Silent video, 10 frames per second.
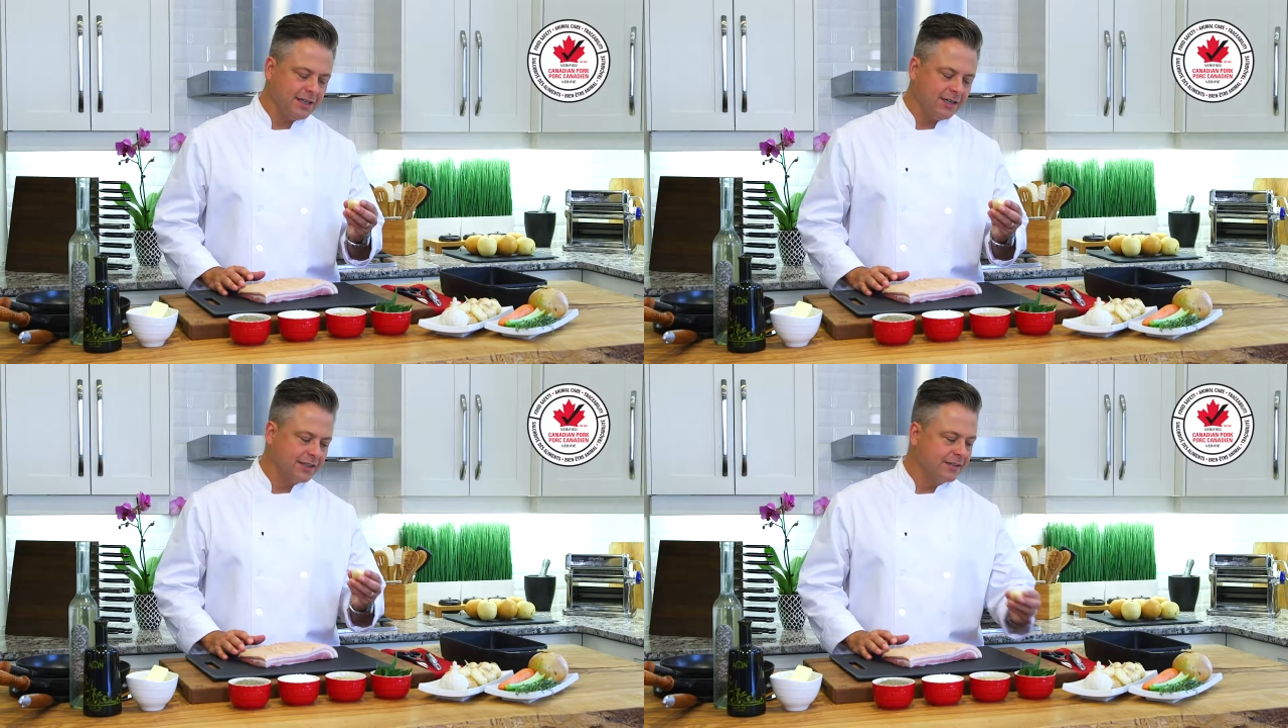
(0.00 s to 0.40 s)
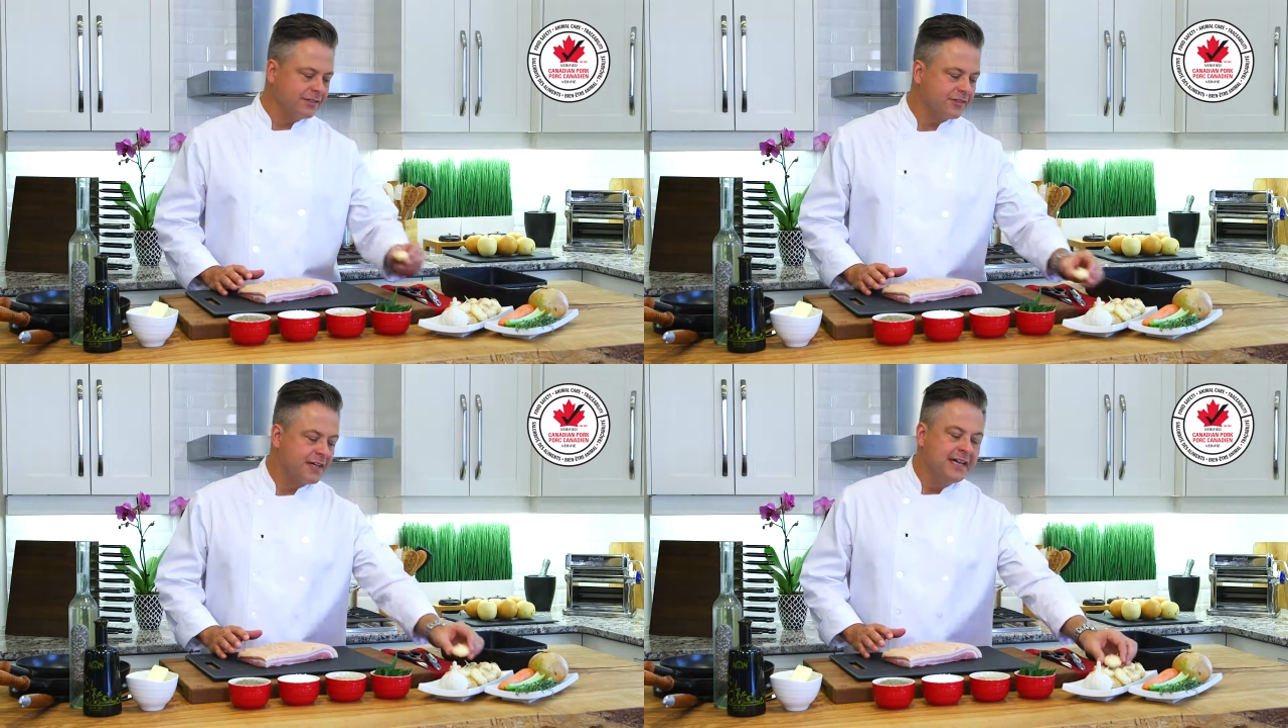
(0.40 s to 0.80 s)

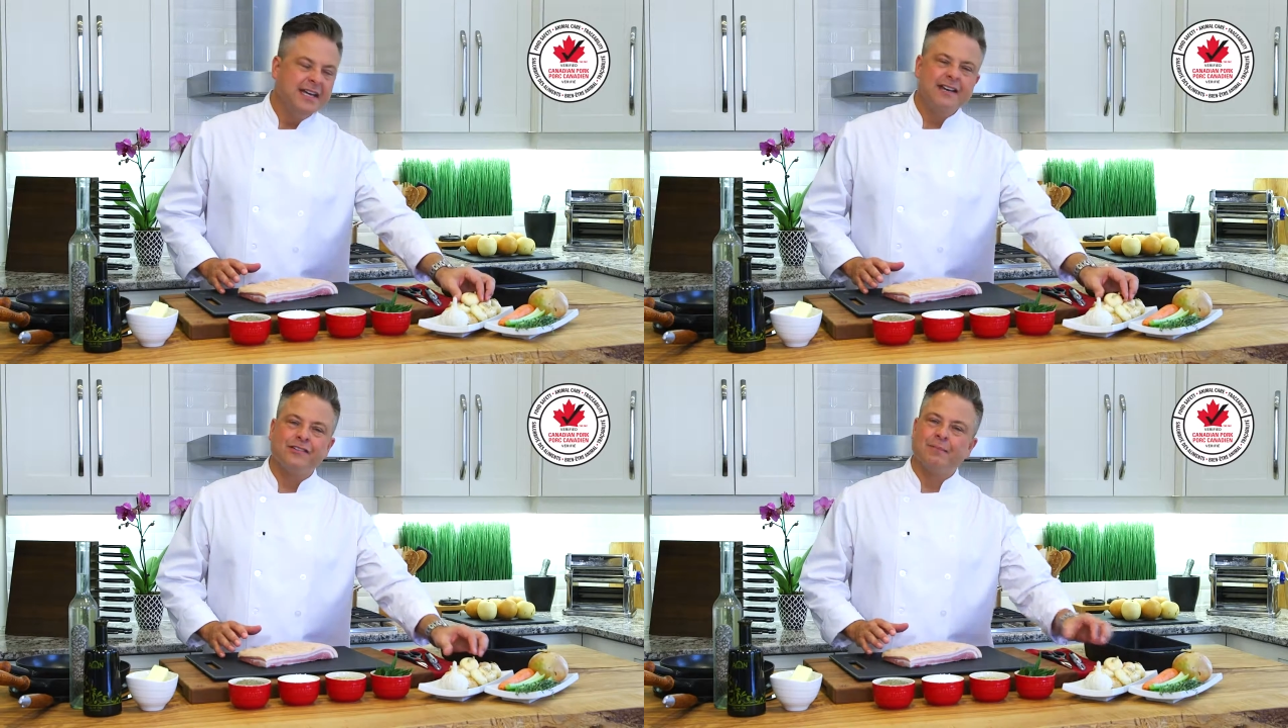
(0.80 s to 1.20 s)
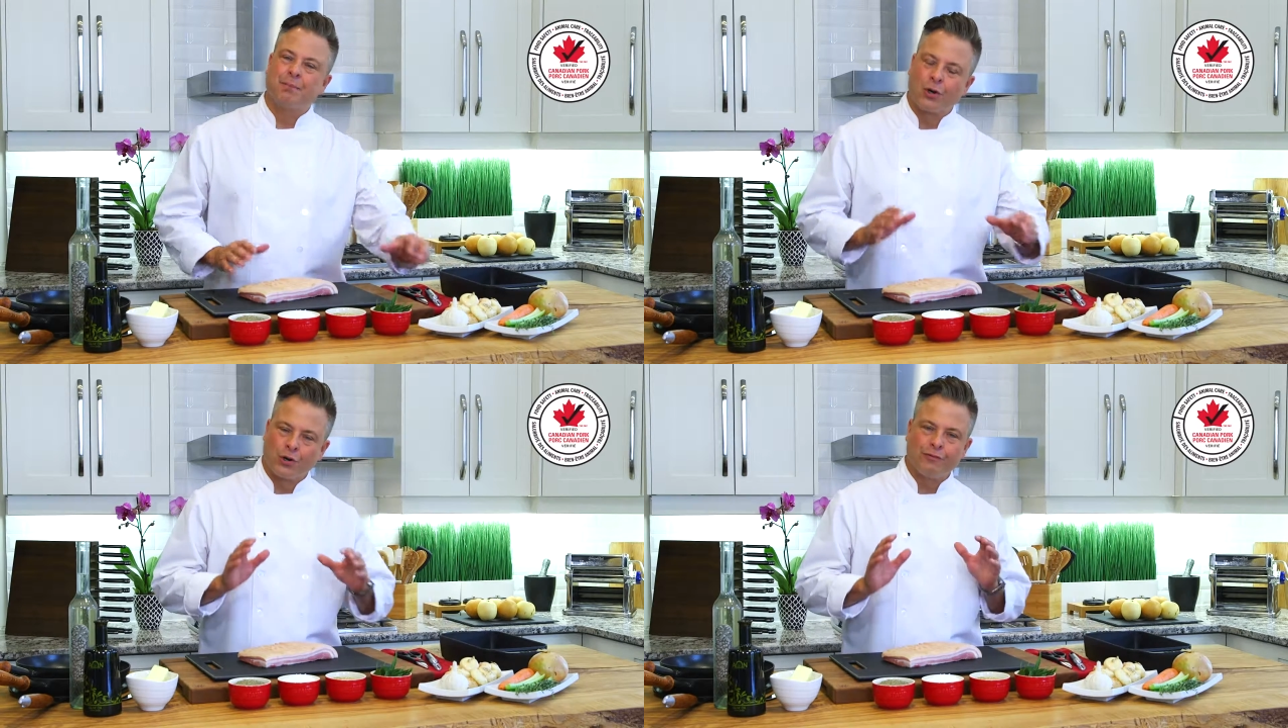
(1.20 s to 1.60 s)
onions is a
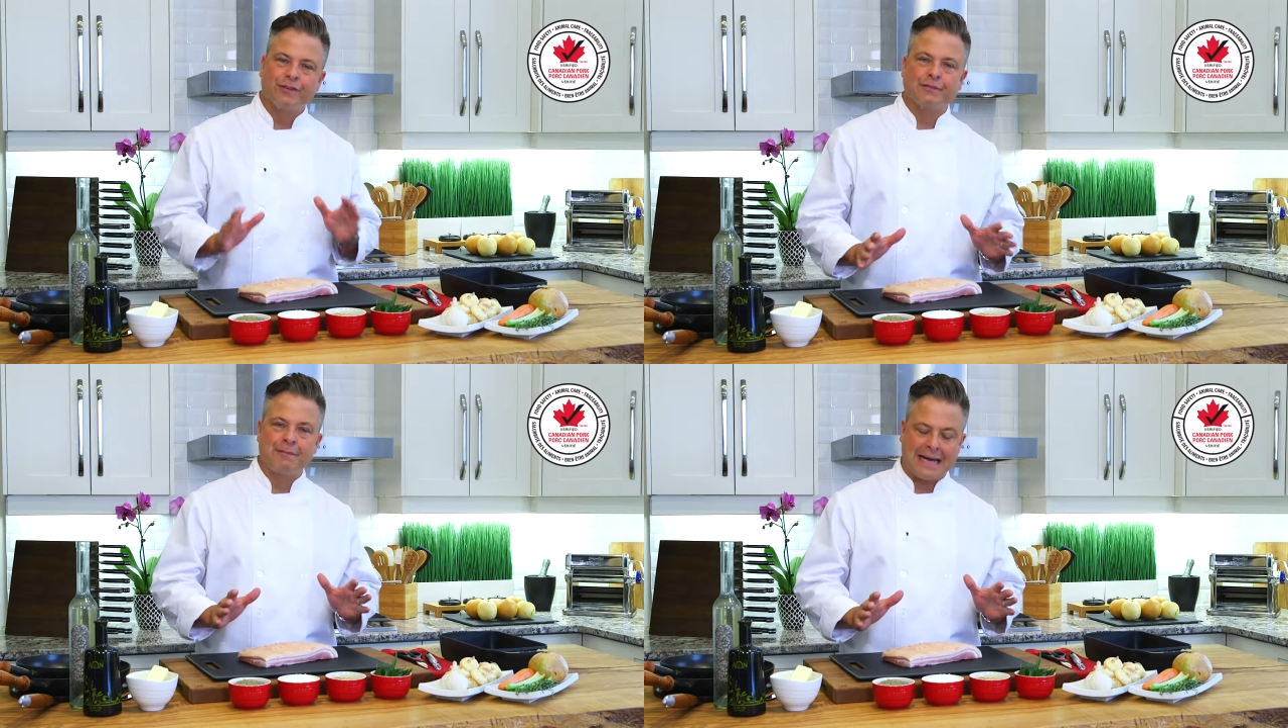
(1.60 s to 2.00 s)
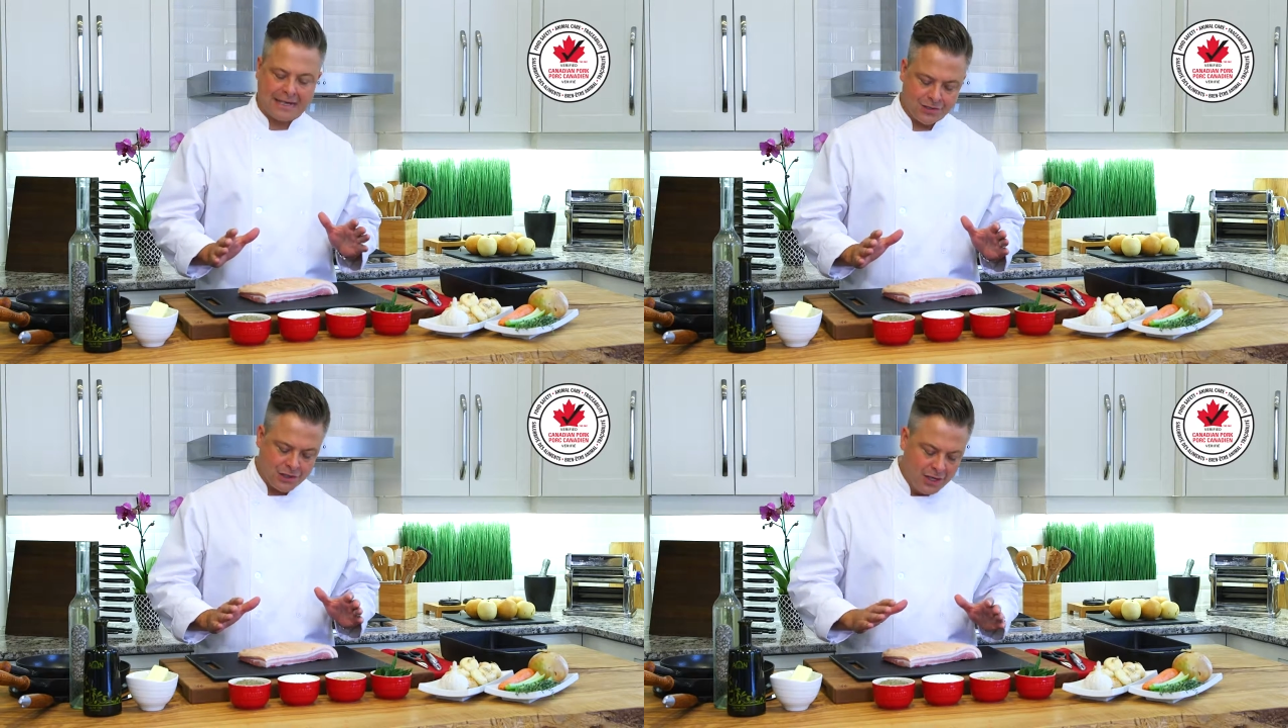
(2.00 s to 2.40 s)
perfect
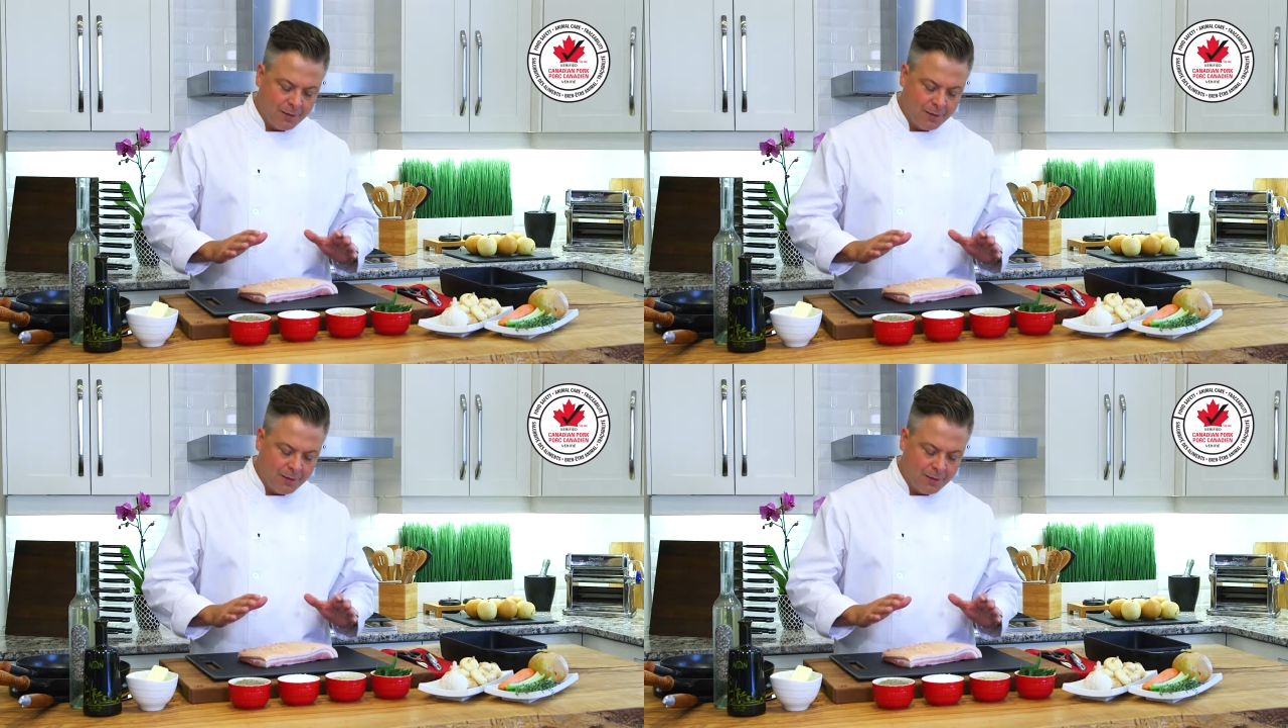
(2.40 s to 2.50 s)
match.